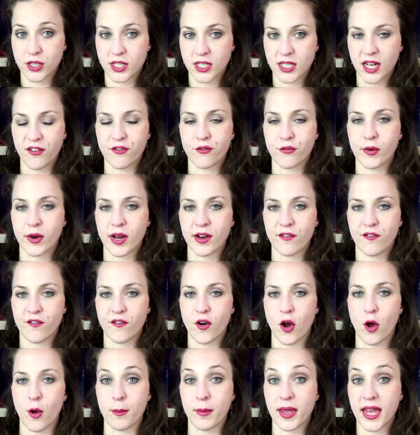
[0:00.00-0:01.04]
suffering
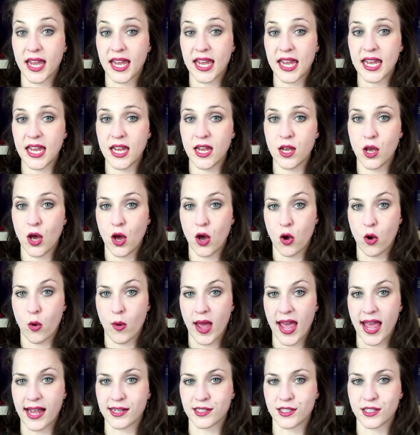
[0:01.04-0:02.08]
from
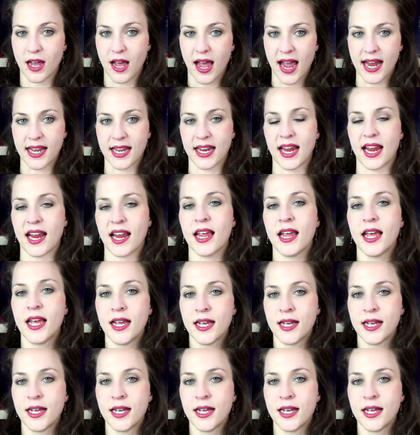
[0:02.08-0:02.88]
eco-anxiety.